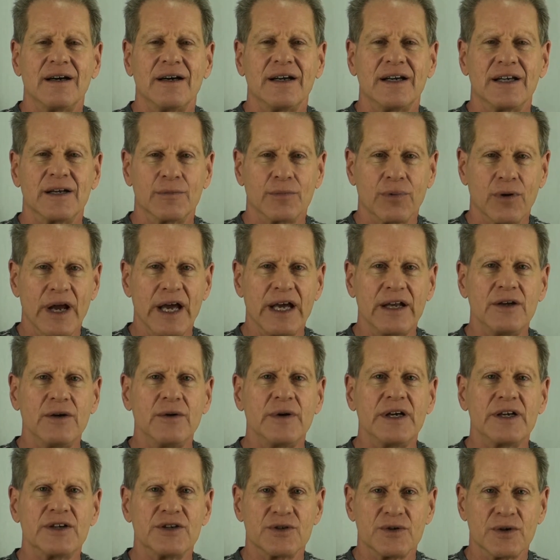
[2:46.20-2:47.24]
in a brand
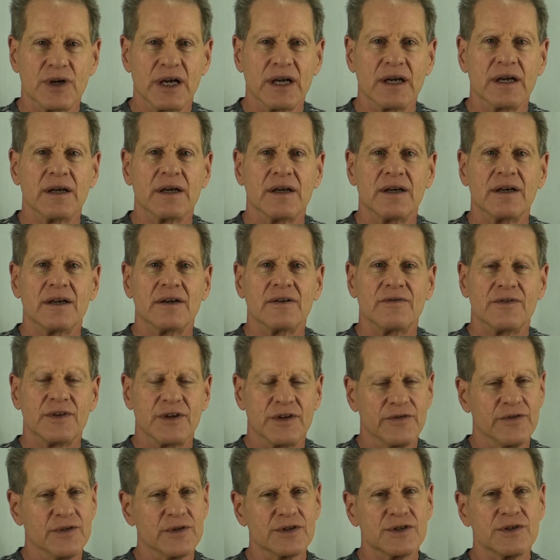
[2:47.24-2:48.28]
new injury for
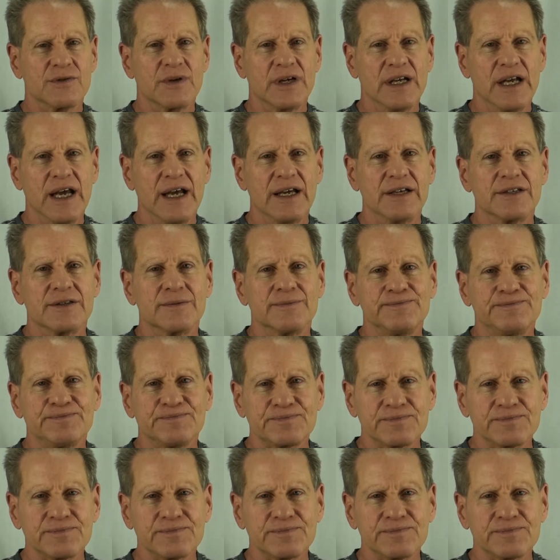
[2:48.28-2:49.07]
the first 3 days.